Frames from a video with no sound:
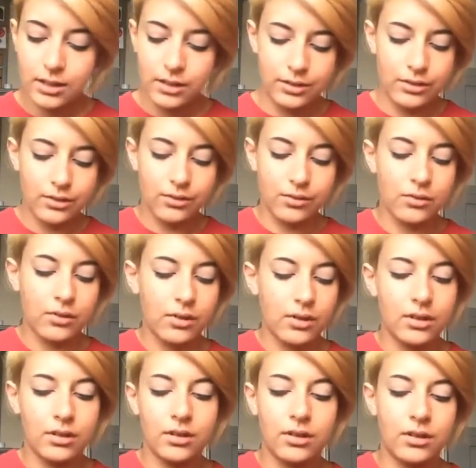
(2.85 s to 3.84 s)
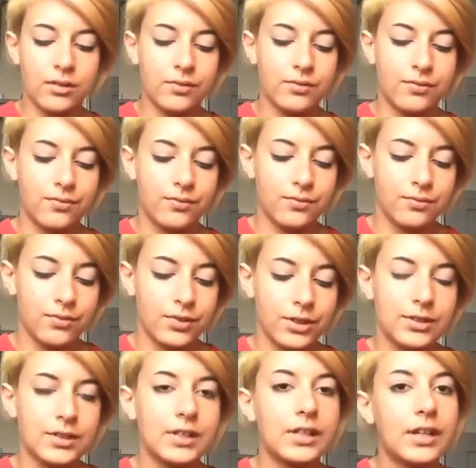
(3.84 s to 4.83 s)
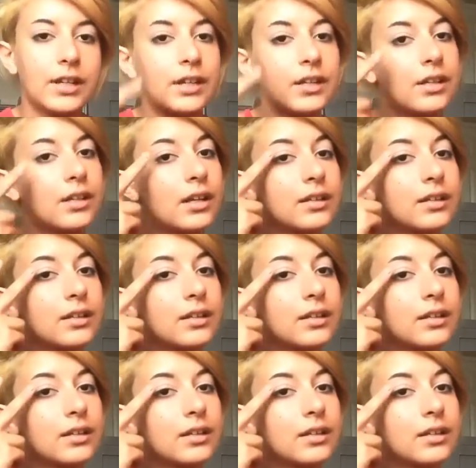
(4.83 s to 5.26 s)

So the first thing I did,